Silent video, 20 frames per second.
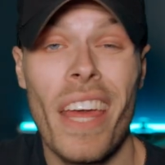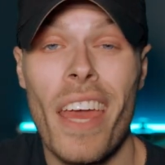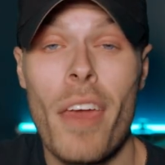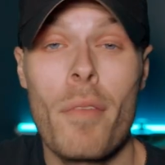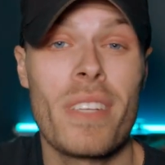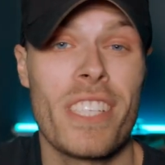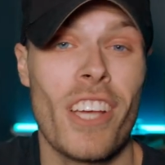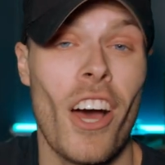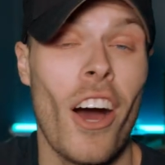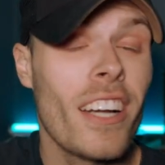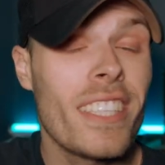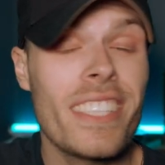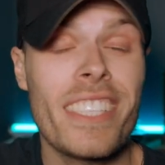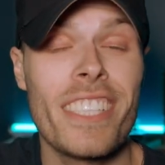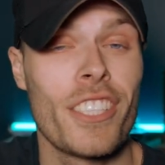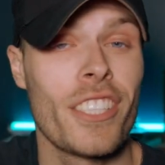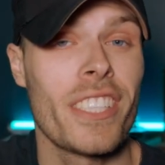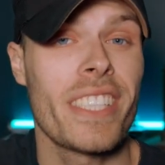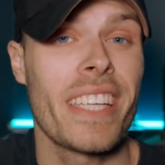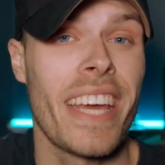the game is
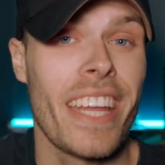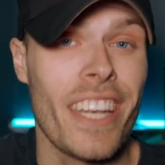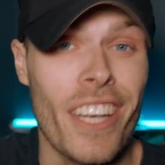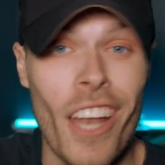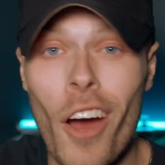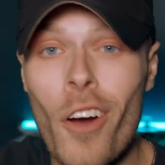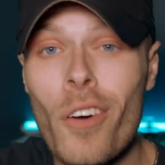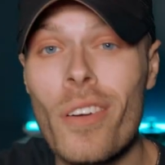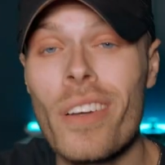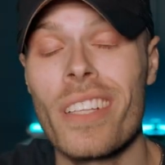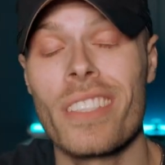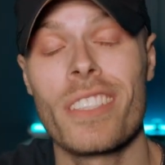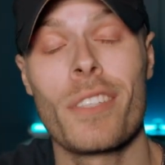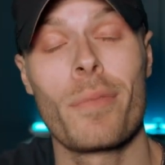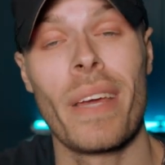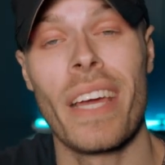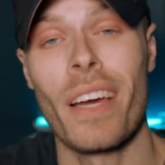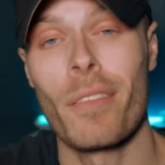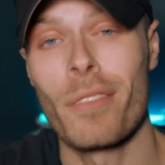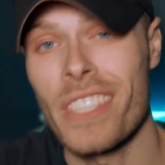honestly just to get known and to
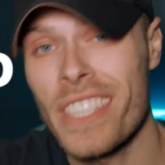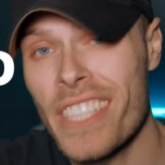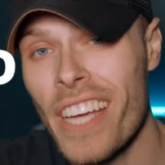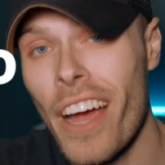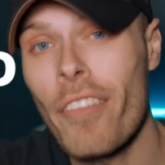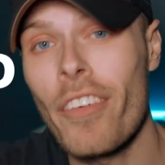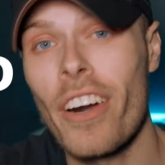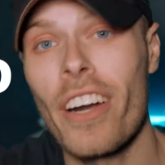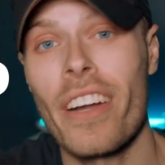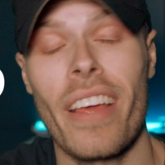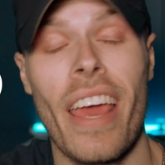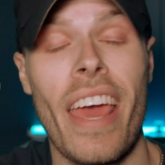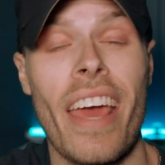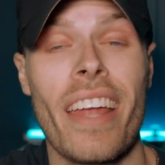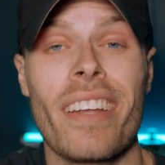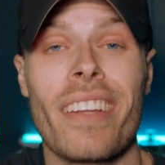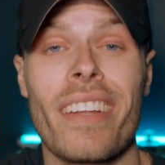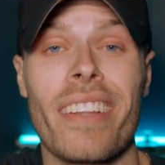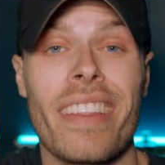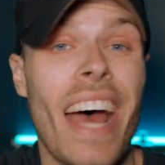become discovered,
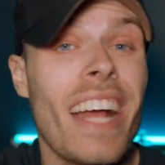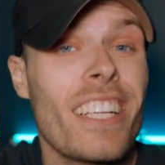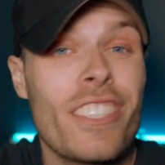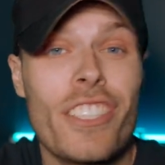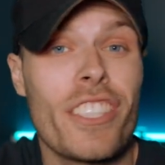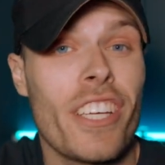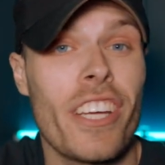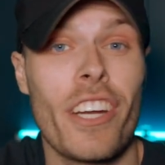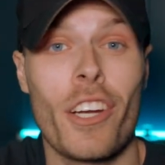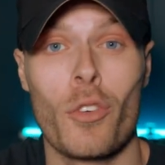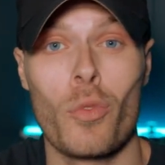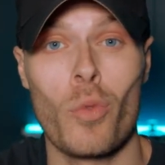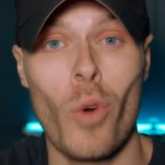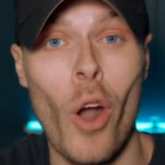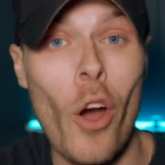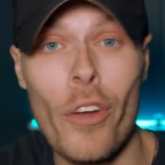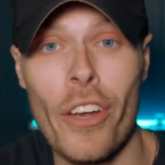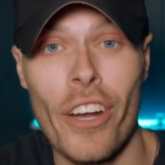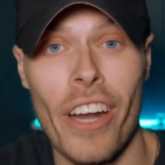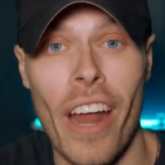and that's just gonna
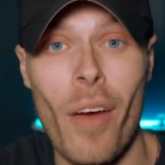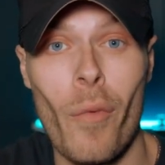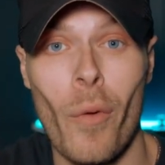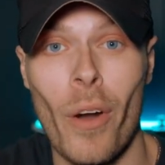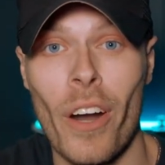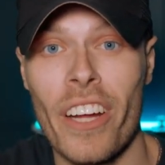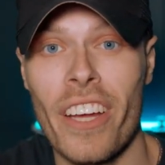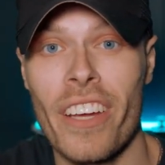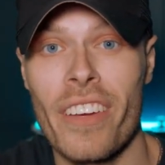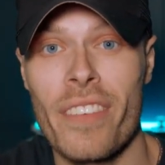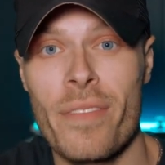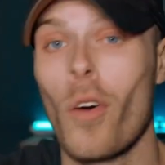grow your network.